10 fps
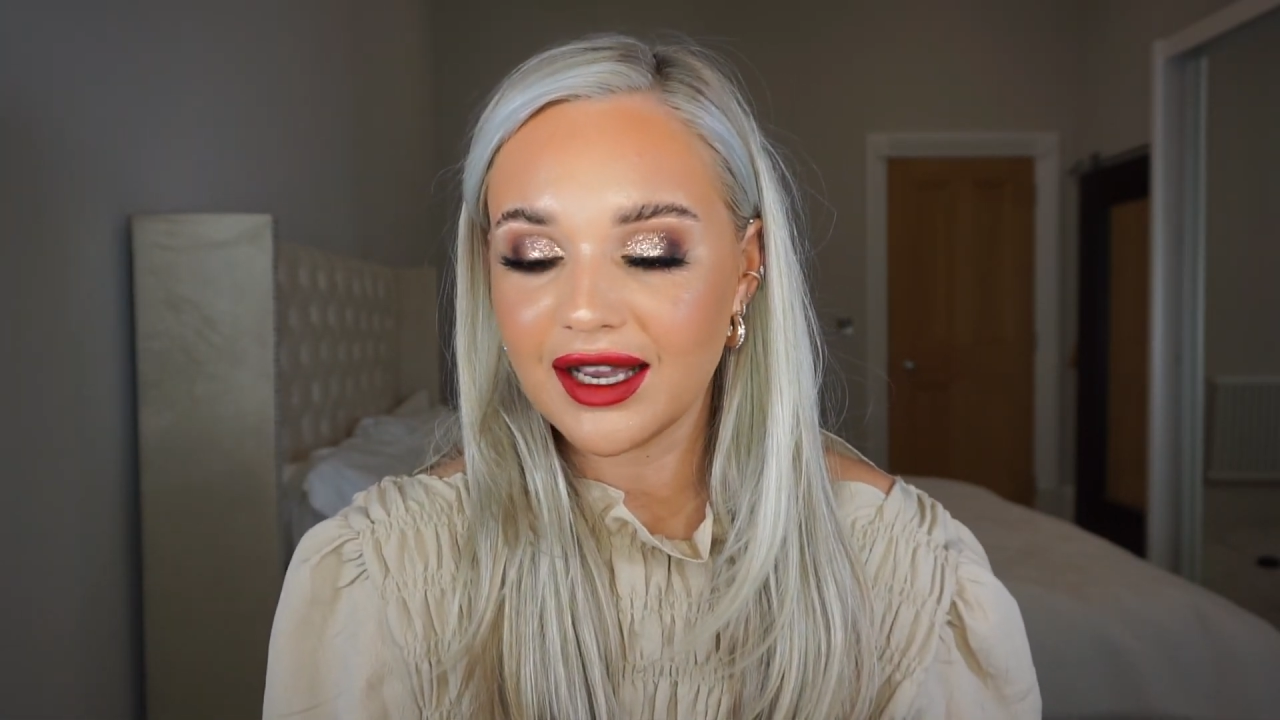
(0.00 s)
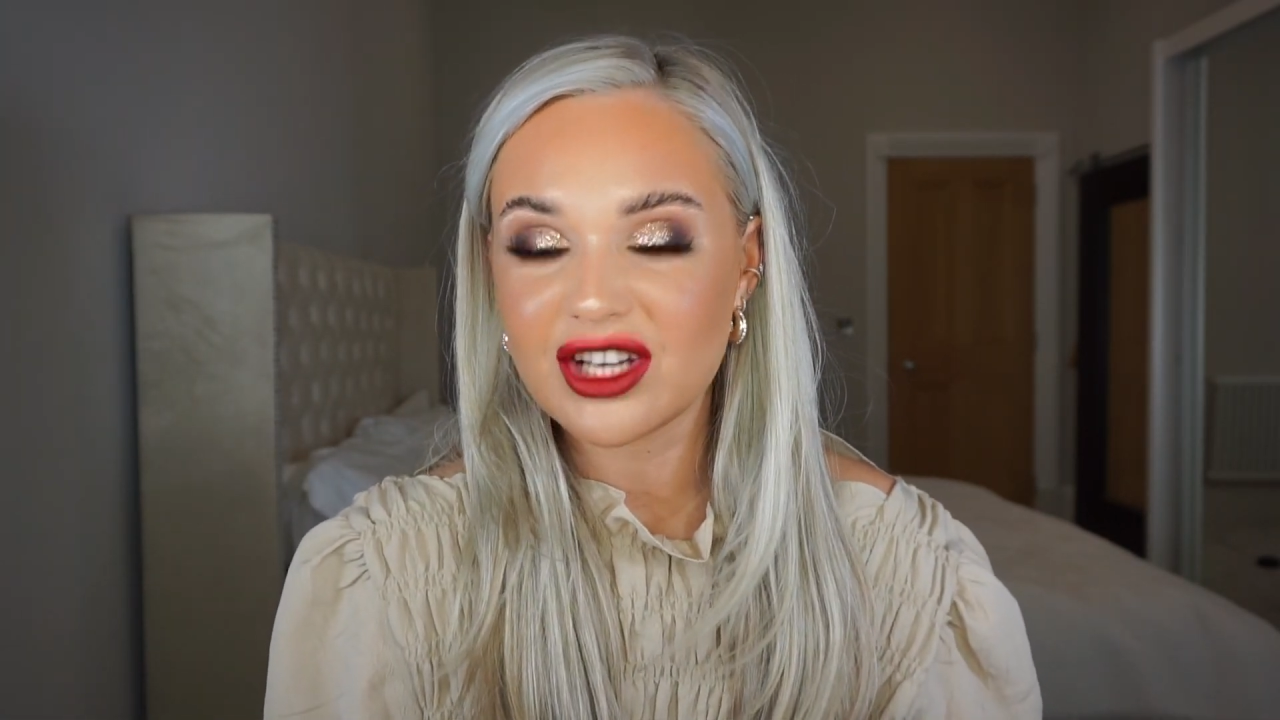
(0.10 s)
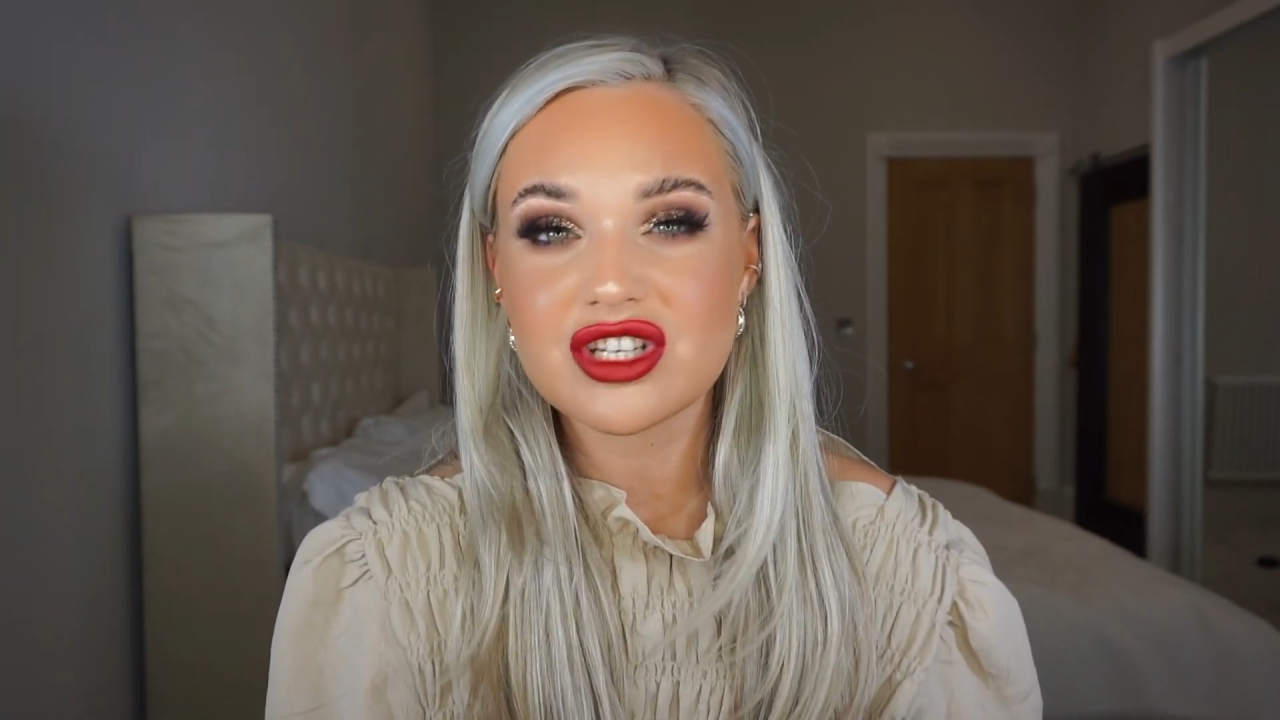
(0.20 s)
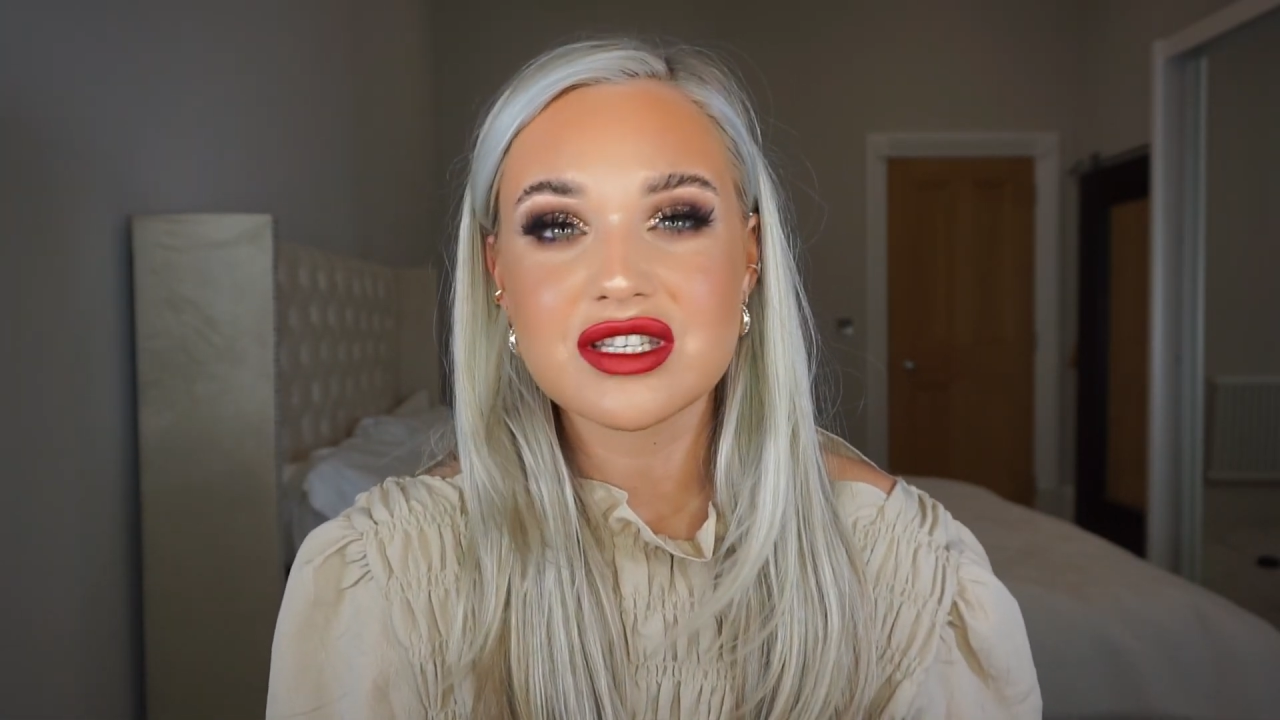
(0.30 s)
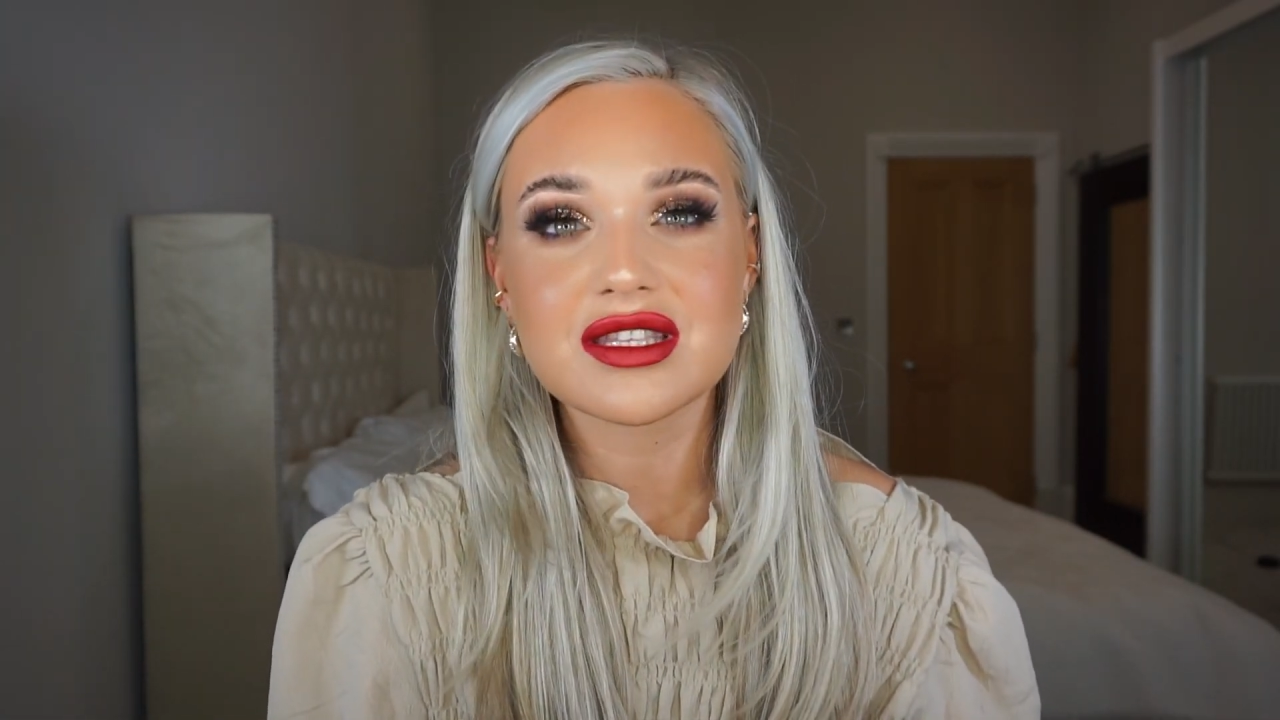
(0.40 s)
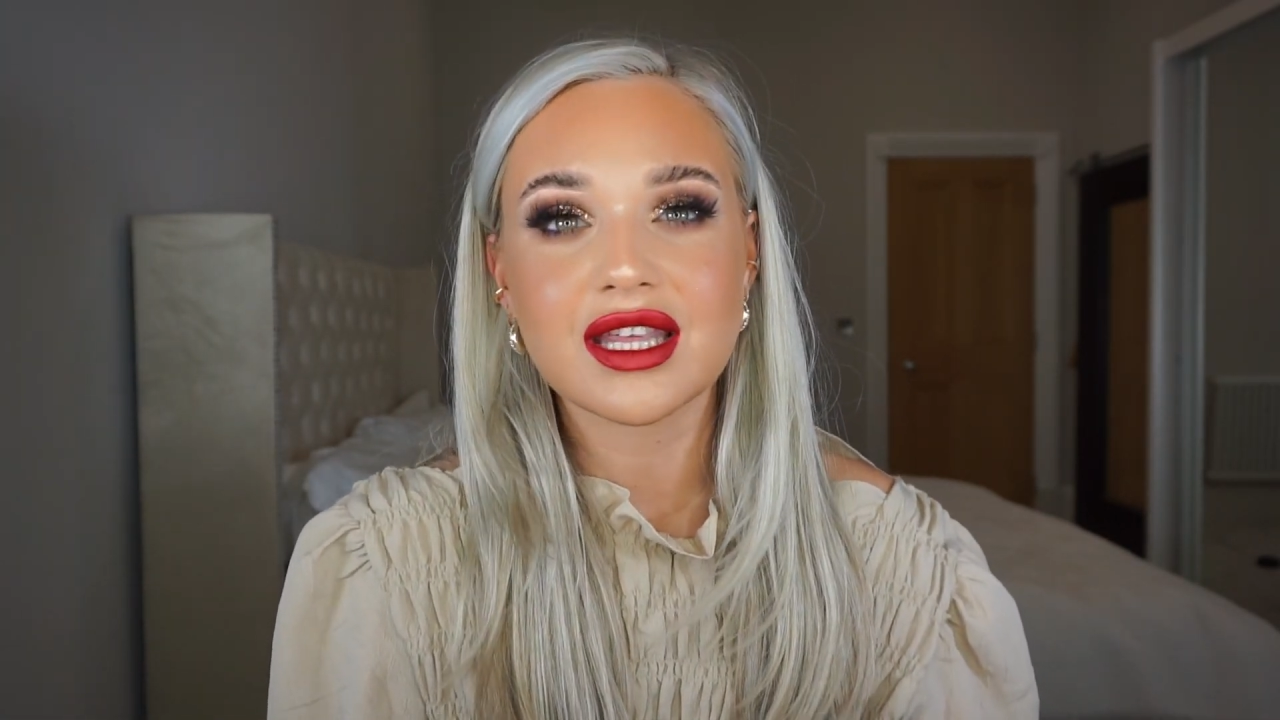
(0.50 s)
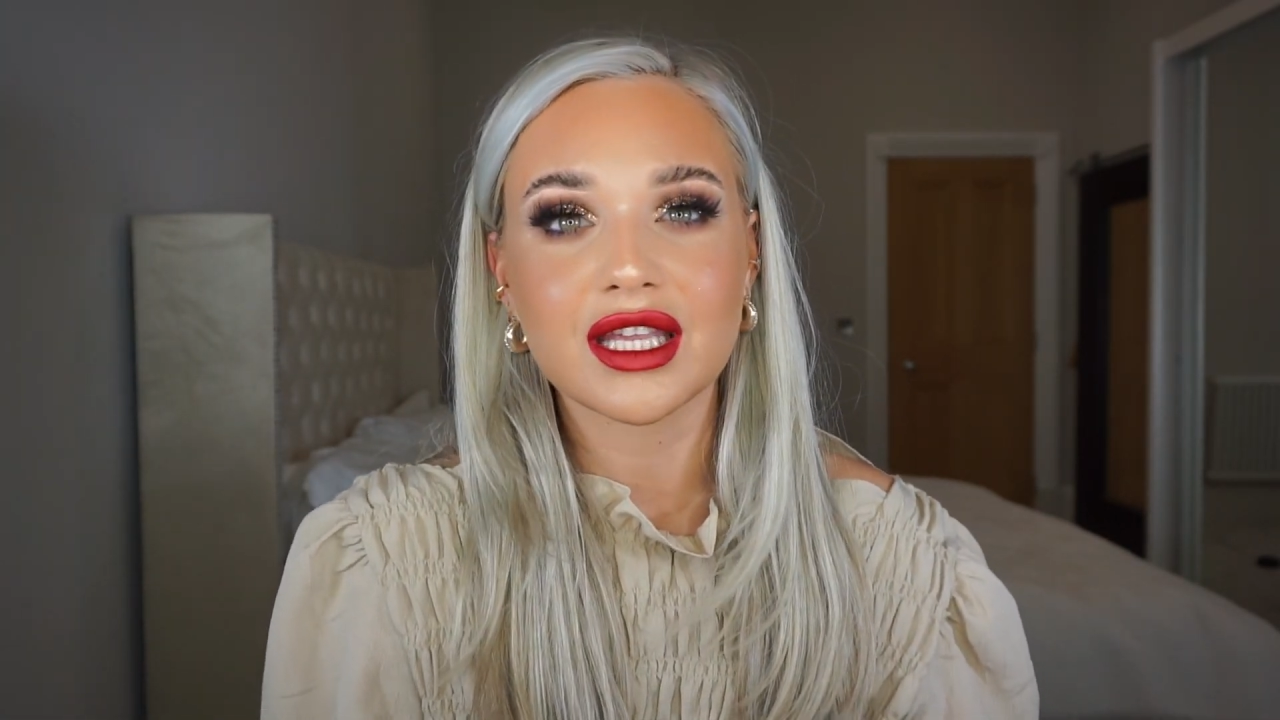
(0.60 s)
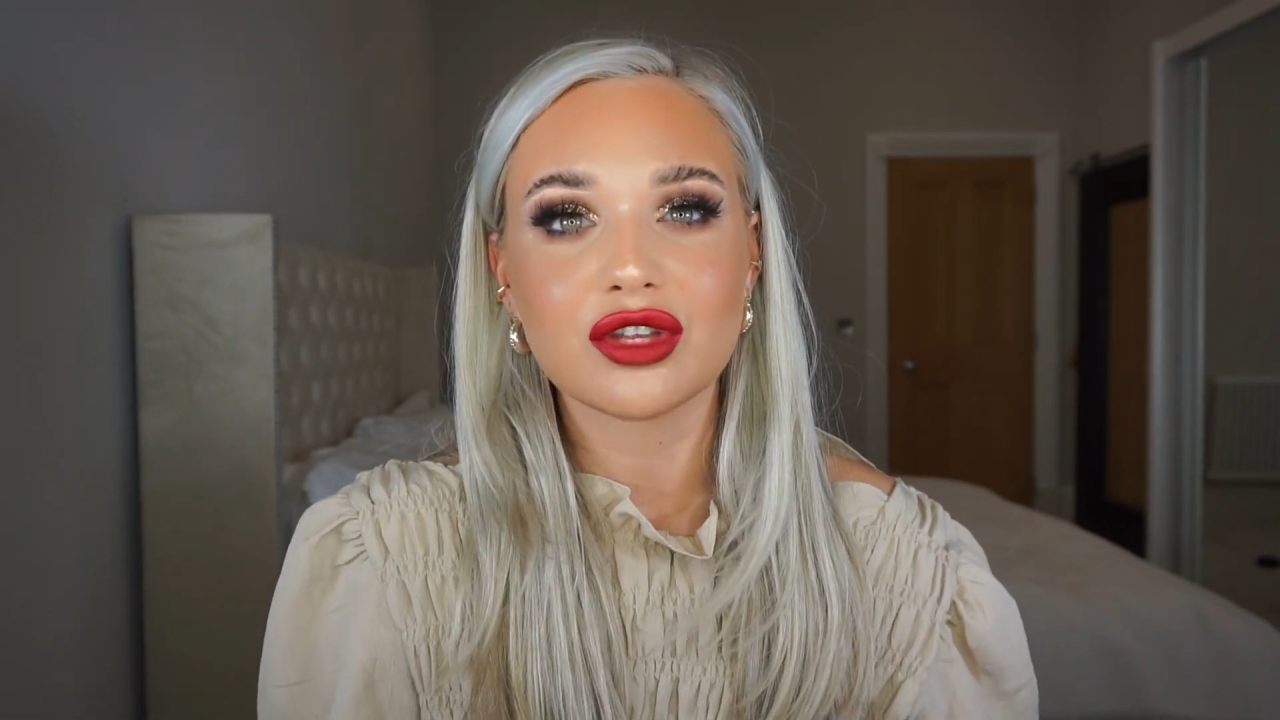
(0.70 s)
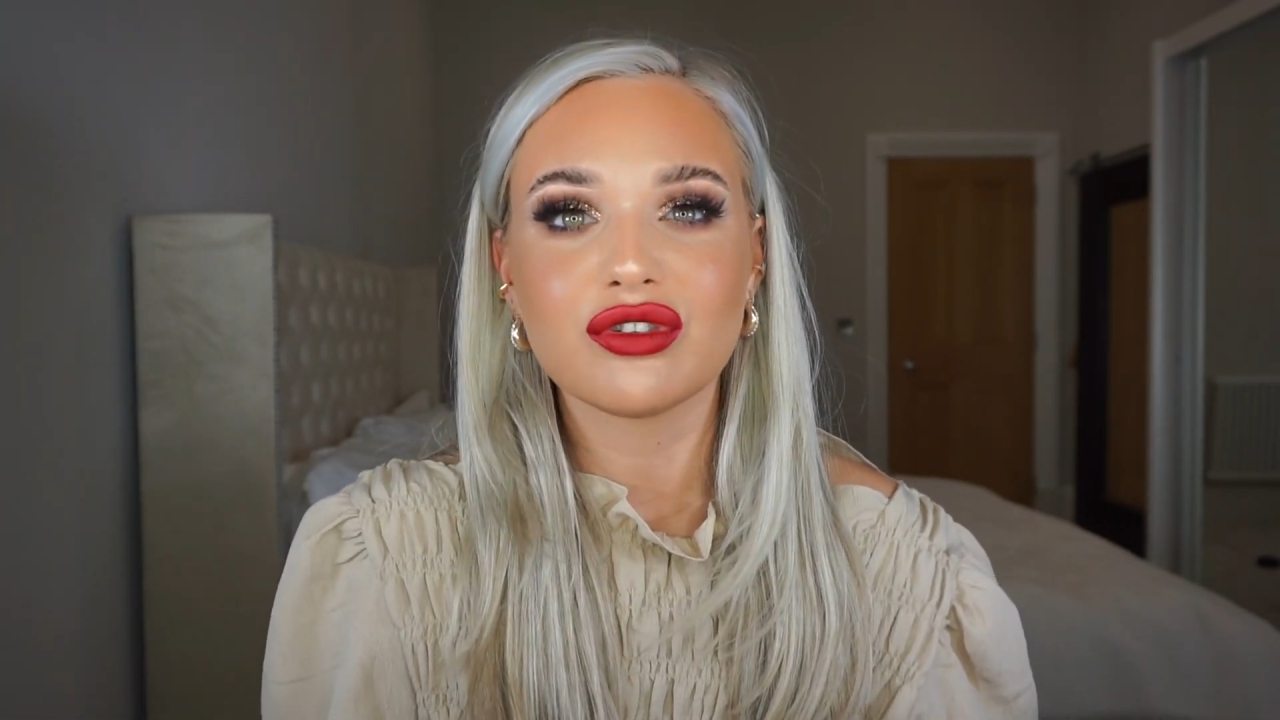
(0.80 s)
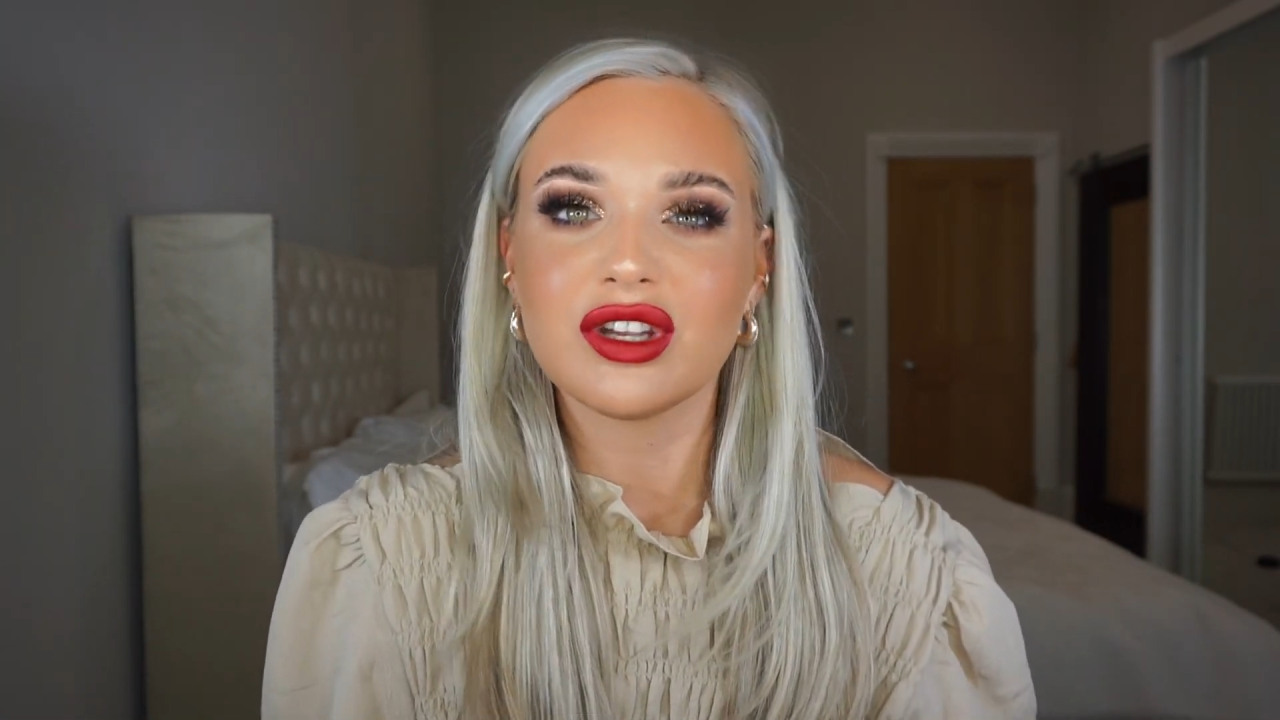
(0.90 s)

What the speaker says: I just think